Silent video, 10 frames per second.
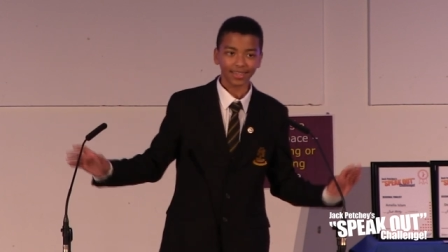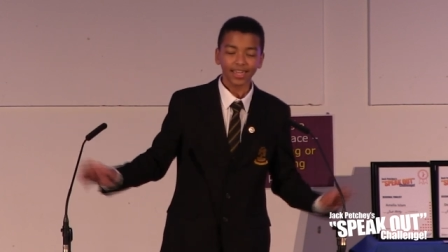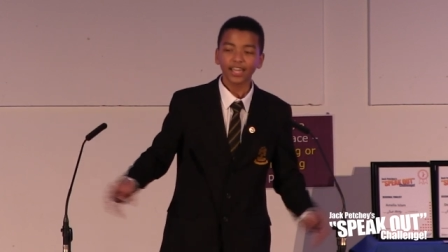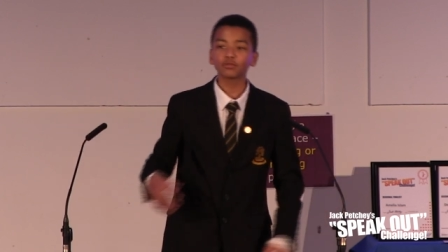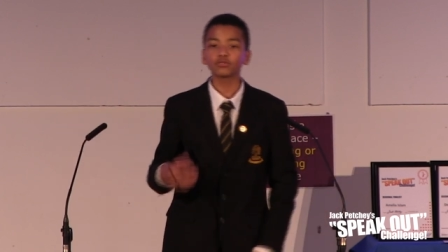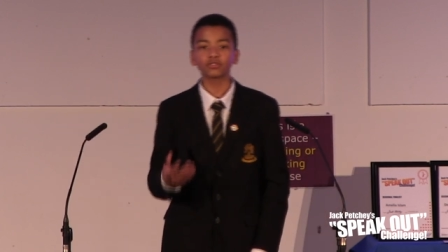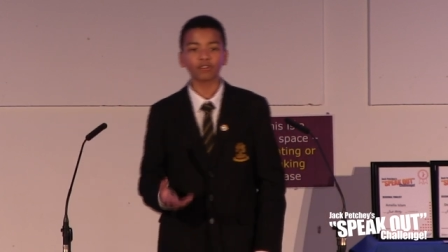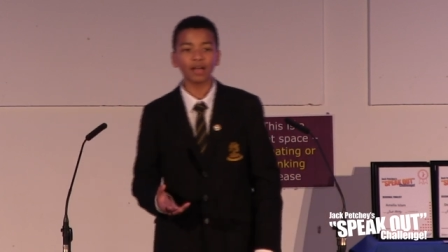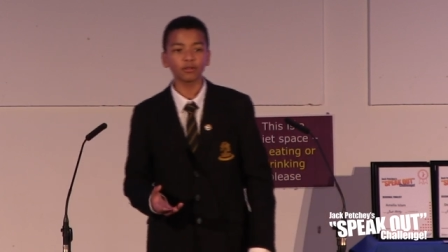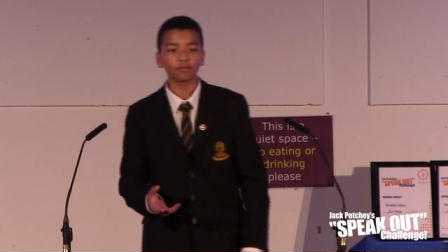it will
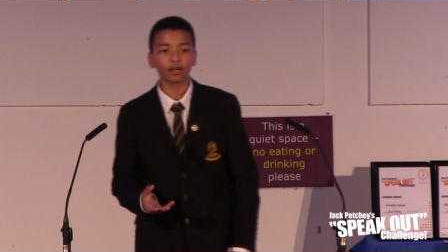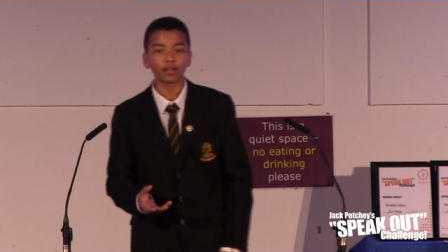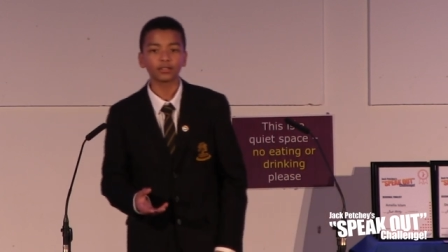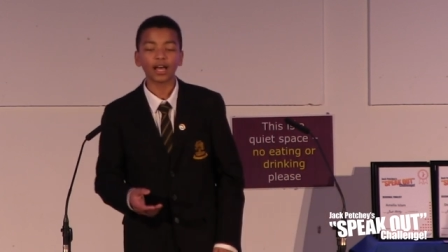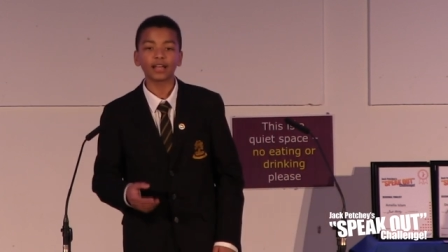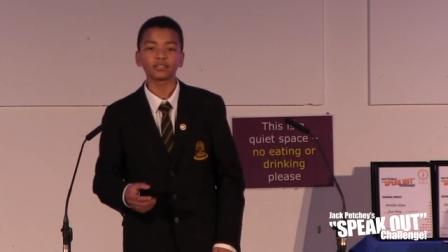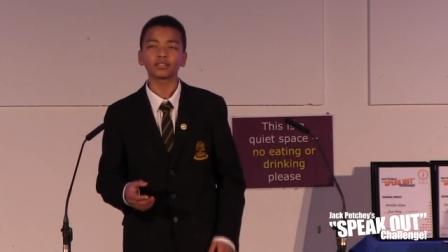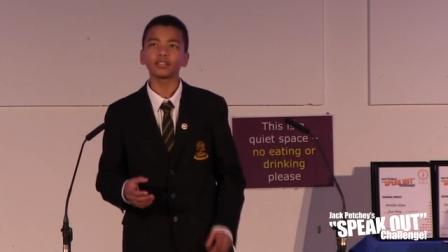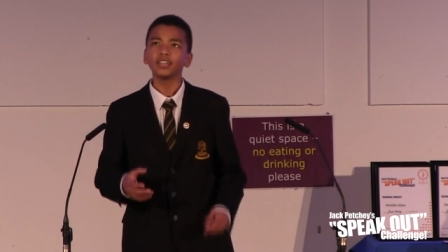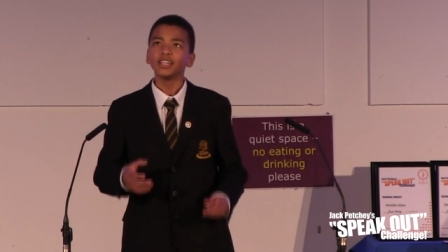describe the word as a
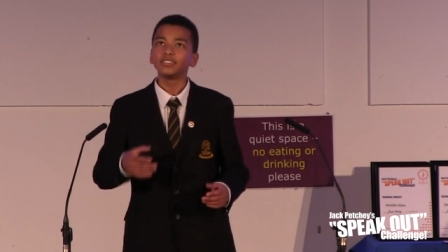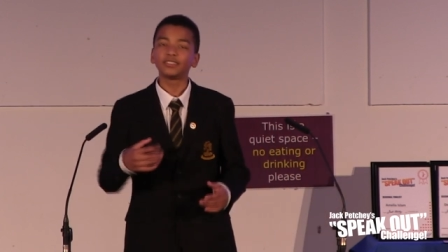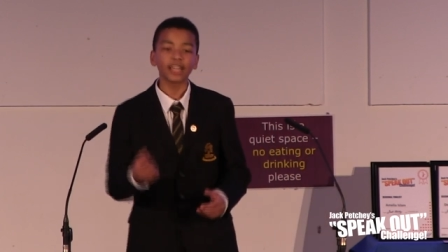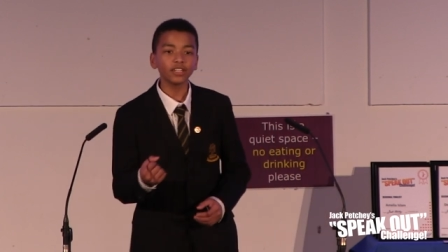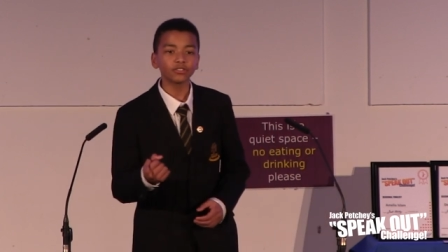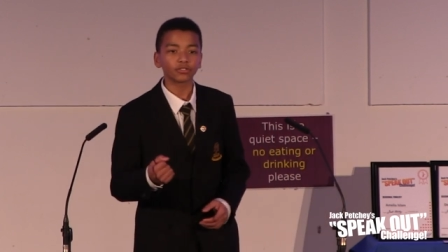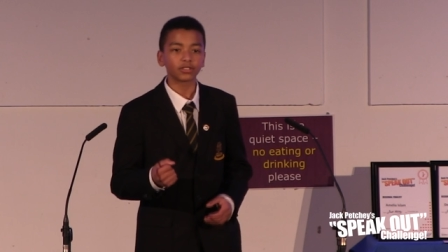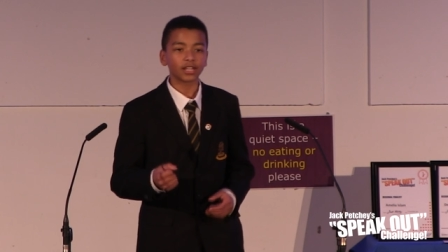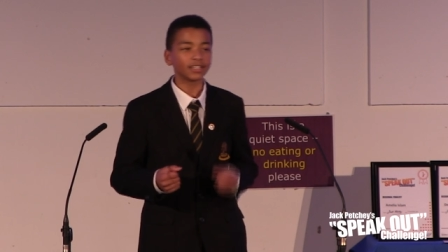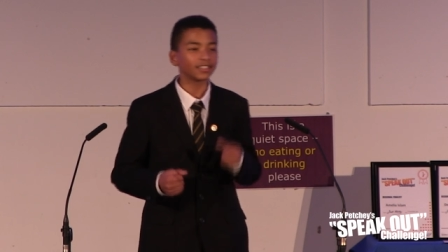dangerous
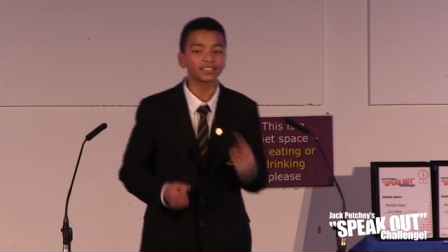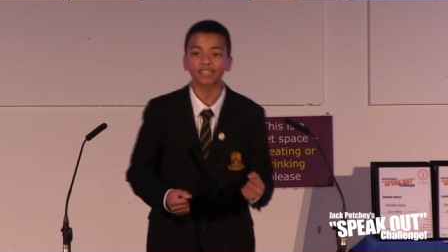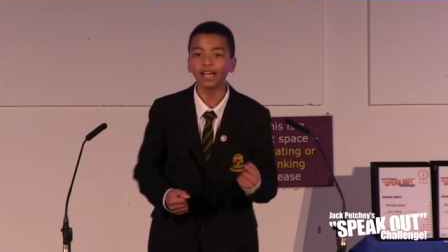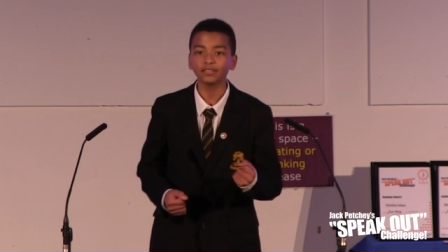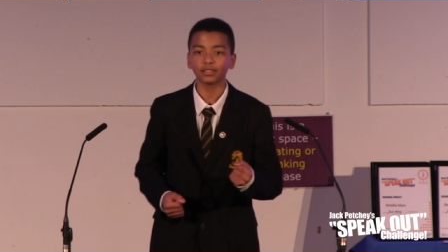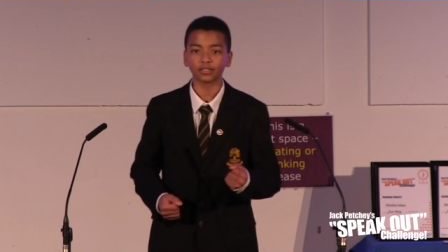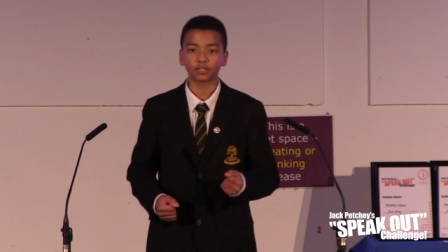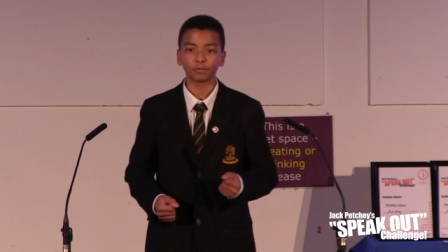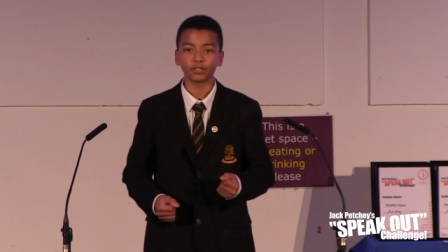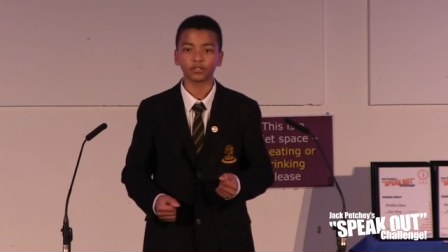and exciting
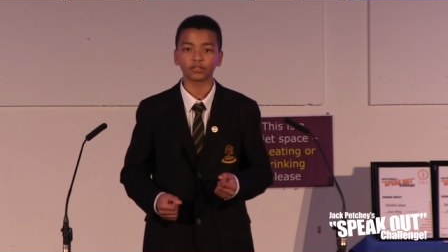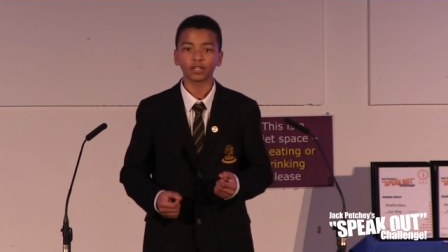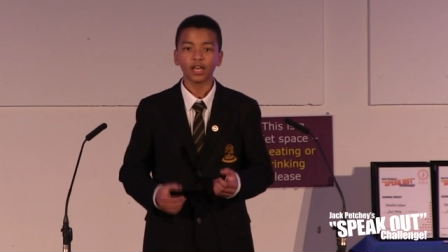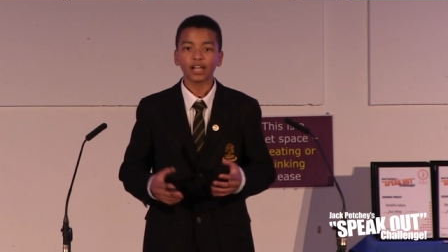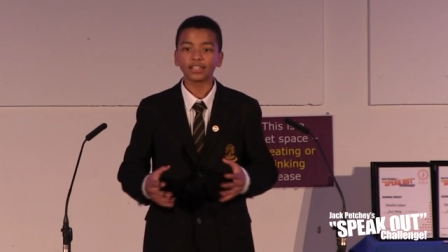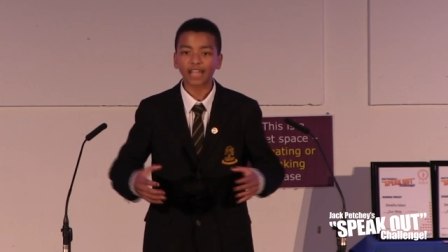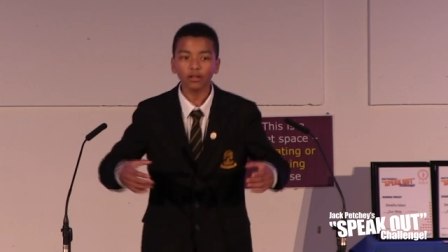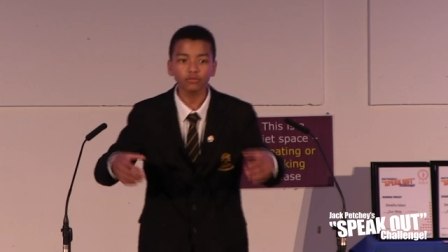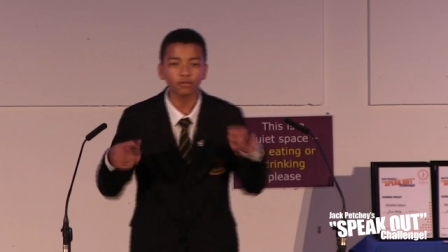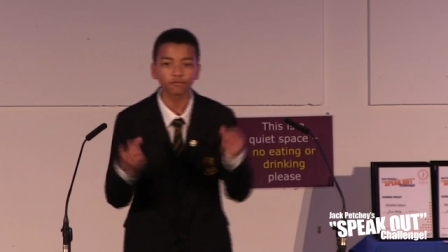experience, an
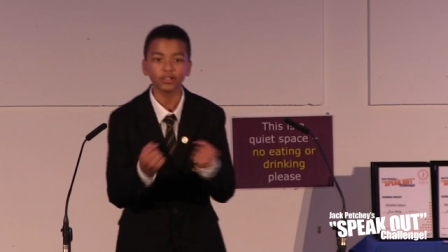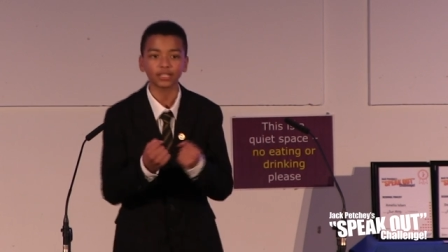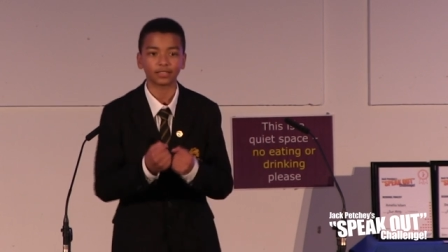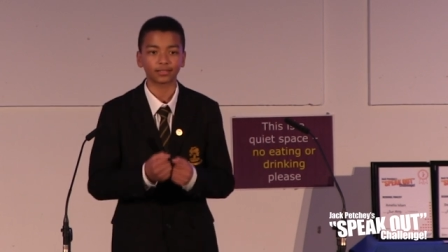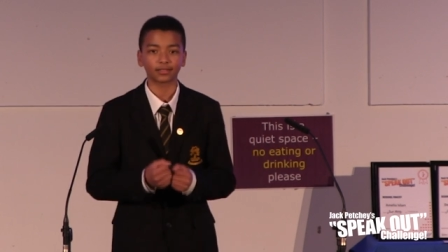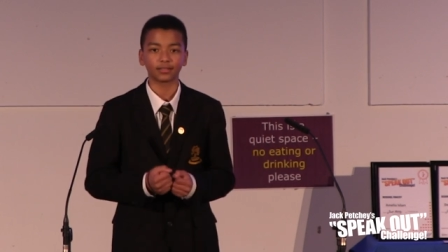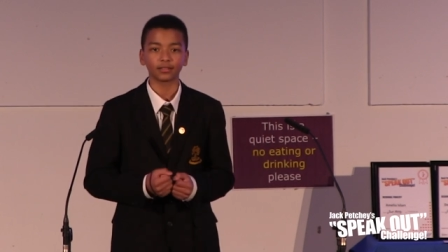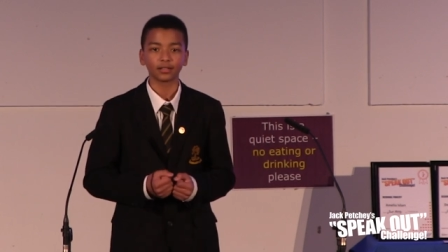encounter of risks.